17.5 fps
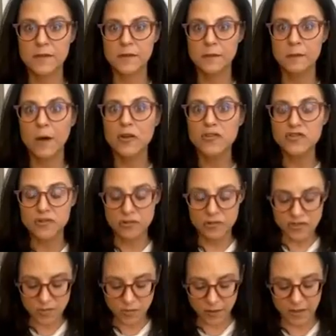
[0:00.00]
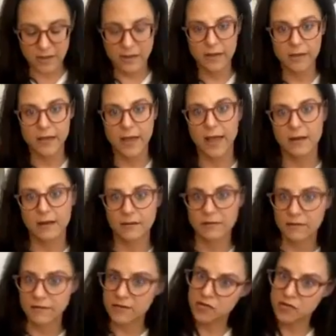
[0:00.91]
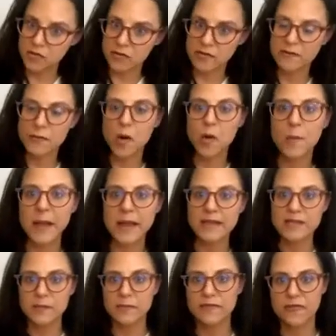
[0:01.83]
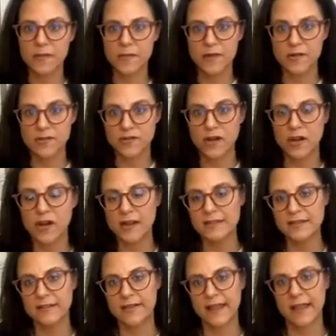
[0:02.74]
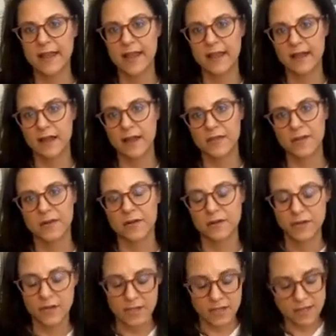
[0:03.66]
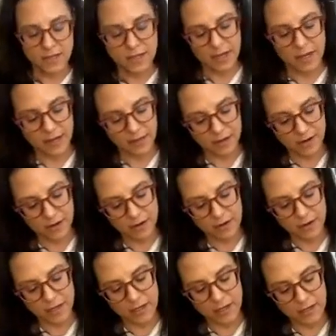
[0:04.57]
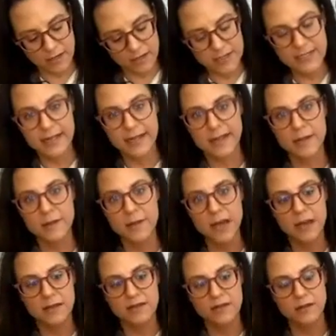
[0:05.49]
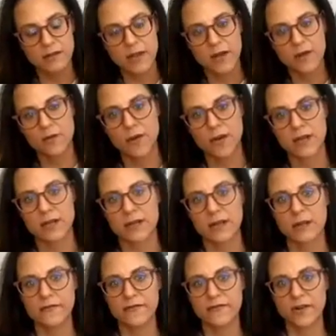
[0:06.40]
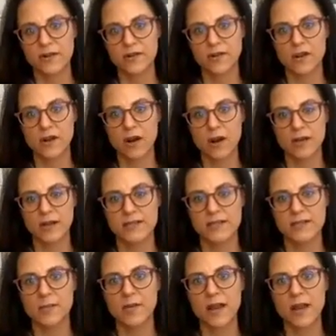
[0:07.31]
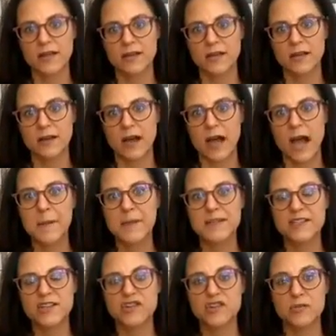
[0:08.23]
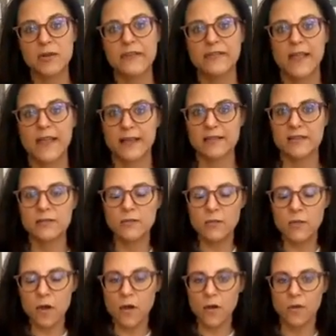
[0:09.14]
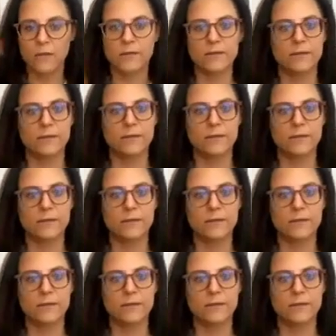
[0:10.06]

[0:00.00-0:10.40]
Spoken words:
mushers wanted that sort of momentum from their dogs that they had on their team, and so they created a front hook harness, opposition reflex. Woo!